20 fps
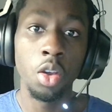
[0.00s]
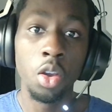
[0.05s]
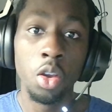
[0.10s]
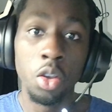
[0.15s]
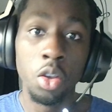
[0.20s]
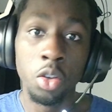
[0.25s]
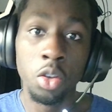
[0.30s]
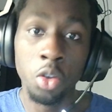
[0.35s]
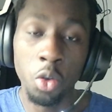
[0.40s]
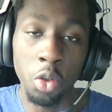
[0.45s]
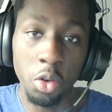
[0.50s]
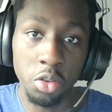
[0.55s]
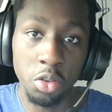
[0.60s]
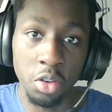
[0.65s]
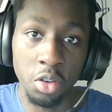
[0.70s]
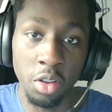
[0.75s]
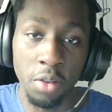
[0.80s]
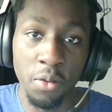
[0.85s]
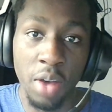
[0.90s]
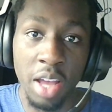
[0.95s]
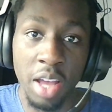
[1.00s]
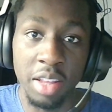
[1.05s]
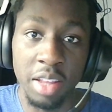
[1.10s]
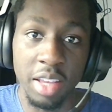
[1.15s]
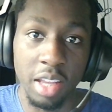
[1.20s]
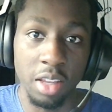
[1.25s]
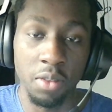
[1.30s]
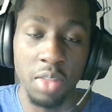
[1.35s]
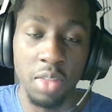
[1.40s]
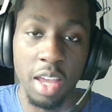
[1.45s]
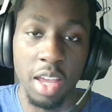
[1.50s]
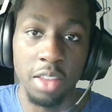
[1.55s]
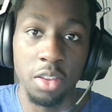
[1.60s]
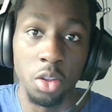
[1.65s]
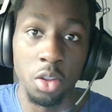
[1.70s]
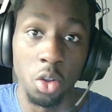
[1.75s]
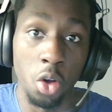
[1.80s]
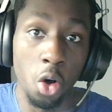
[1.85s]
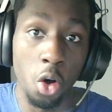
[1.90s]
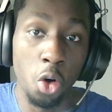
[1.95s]
You're not gonna find any of that
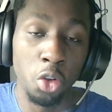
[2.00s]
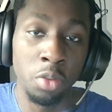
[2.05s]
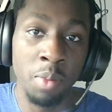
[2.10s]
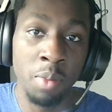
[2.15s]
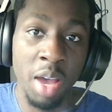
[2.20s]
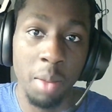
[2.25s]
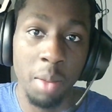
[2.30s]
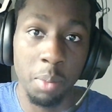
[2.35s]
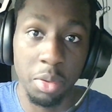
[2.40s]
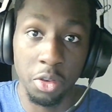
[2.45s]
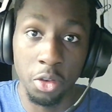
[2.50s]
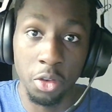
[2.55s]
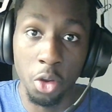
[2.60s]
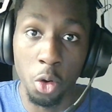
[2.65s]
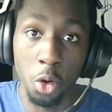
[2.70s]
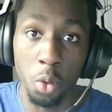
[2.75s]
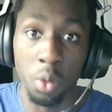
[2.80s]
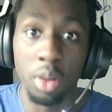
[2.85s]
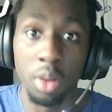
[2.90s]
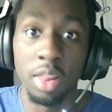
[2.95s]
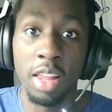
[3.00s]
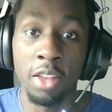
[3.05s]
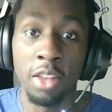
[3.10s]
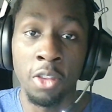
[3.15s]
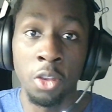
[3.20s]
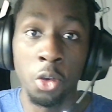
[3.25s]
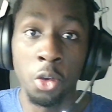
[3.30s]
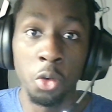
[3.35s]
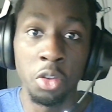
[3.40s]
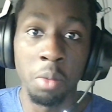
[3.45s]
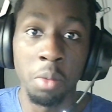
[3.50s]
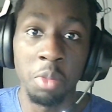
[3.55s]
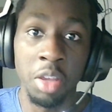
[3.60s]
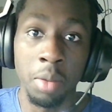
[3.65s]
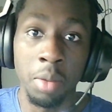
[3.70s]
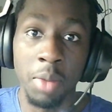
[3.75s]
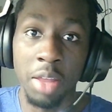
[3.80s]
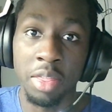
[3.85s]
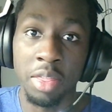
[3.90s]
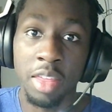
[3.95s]
on our old maps, so let's do something
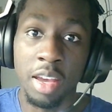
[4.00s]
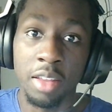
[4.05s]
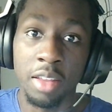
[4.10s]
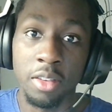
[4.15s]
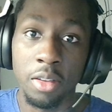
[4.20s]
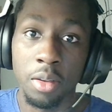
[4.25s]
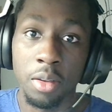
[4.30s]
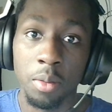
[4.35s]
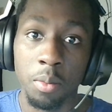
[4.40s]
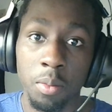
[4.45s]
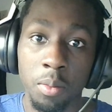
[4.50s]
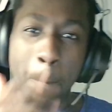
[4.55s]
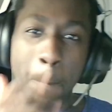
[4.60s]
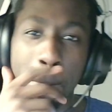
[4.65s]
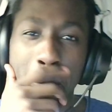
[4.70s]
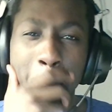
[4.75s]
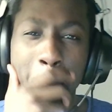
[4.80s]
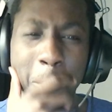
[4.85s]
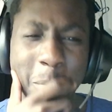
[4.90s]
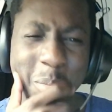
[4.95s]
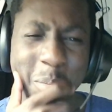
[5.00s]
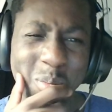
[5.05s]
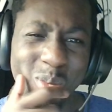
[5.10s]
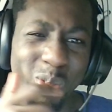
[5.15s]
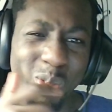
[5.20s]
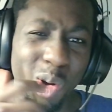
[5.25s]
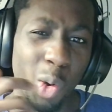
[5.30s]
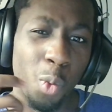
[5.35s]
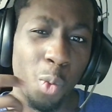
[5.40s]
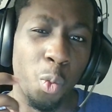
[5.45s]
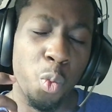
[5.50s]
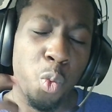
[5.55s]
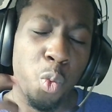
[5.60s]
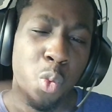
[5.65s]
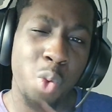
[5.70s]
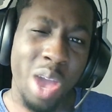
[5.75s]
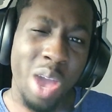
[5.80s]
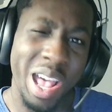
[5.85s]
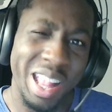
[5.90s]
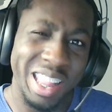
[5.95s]
about that.
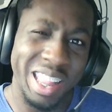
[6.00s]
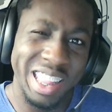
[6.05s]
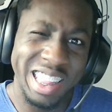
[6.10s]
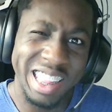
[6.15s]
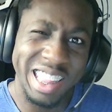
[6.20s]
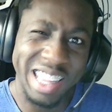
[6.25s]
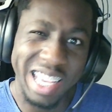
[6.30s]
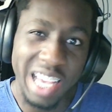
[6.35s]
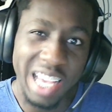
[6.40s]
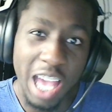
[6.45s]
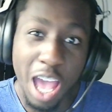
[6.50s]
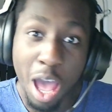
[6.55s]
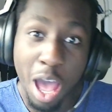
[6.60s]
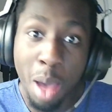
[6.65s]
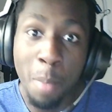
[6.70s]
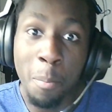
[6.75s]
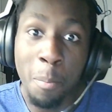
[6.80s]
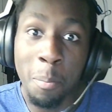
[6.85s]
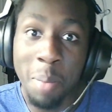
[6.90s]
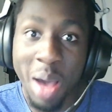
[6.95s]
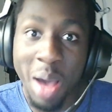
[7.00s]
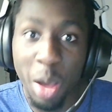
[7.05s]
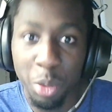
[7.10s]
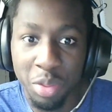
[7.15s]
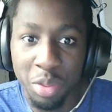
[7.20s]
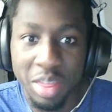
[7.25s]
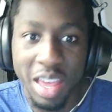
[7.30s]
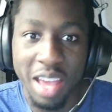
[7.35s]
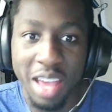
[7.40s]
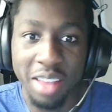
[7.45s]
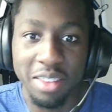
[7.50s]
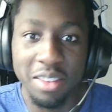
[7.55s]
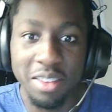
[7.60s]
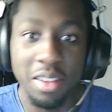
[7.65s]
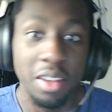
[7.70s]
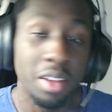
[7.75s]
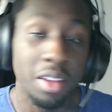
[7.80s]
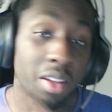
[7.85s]
Well, about that.